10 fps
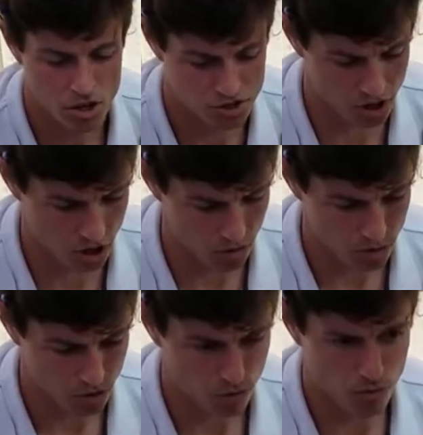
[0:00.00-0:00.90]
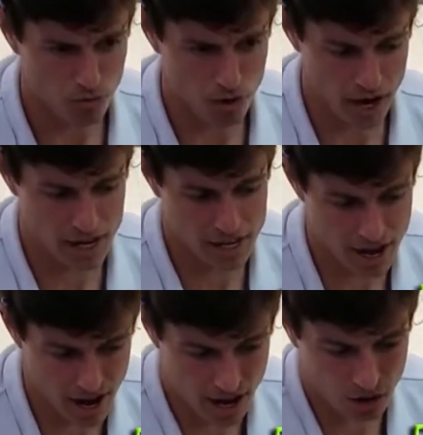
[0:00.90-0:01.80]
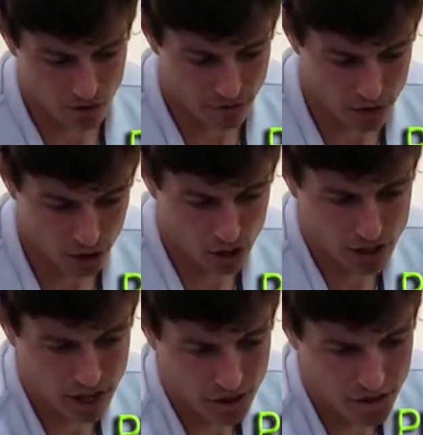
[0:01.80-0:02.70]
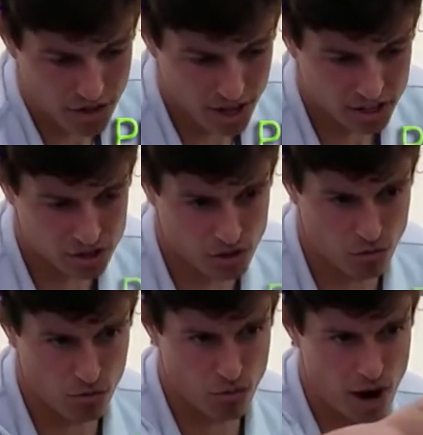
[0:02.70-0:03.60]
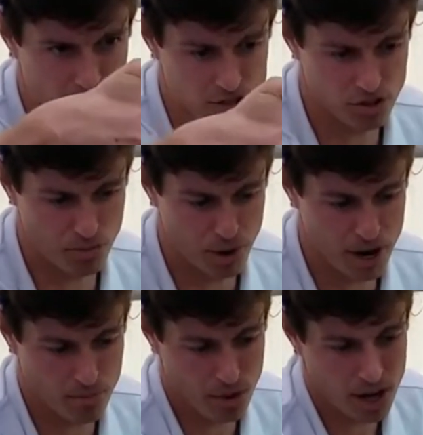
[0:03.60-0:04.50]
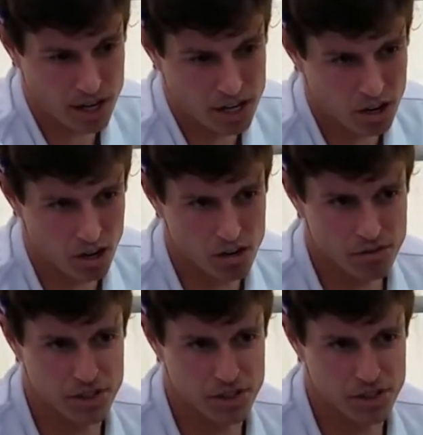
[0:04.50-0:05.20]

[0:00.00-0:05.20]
So right now, if we look at this riser pipe right here,